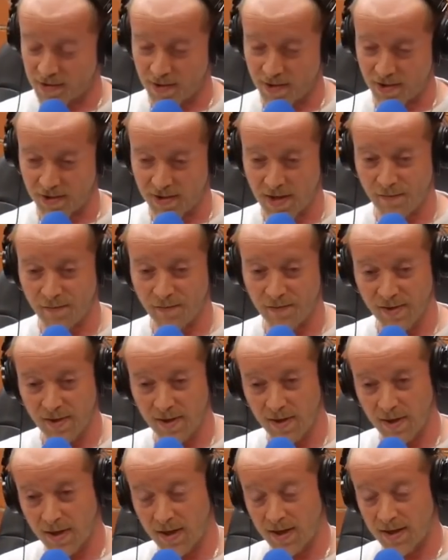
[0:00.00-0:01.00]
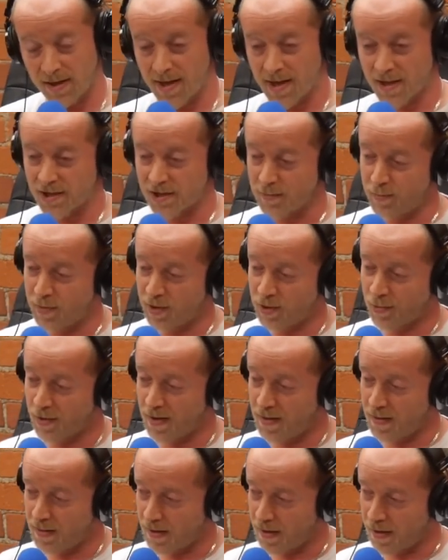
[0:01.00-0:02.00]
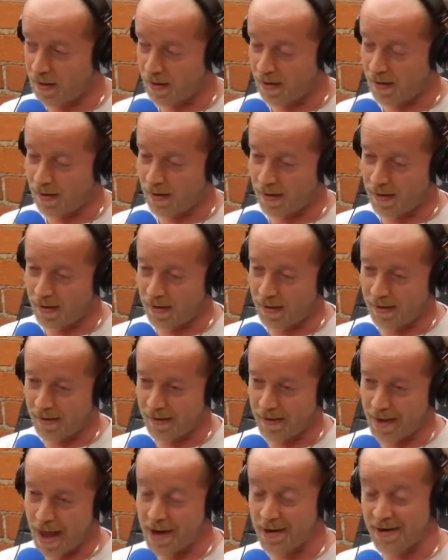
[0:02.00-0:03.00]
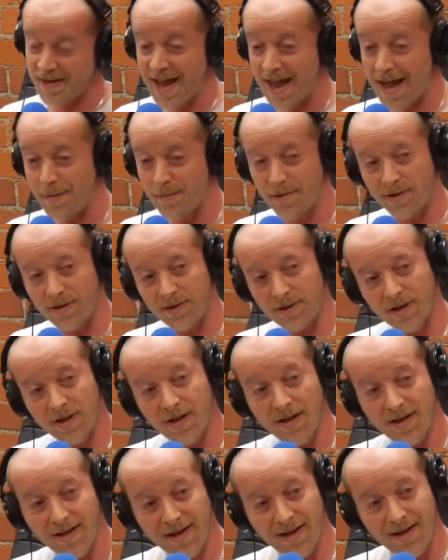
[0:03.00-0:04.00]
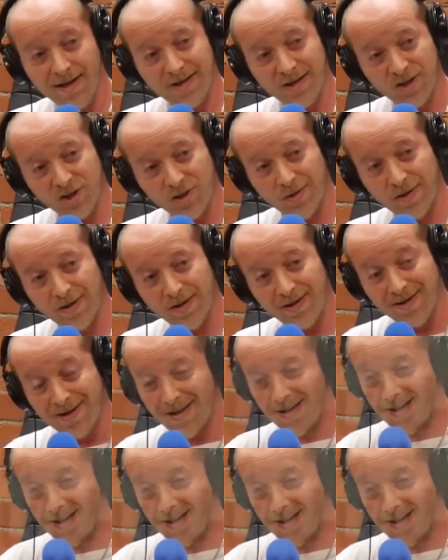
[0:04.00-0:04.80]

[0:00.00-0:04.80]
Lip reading: definitely a connection between the entertainment industry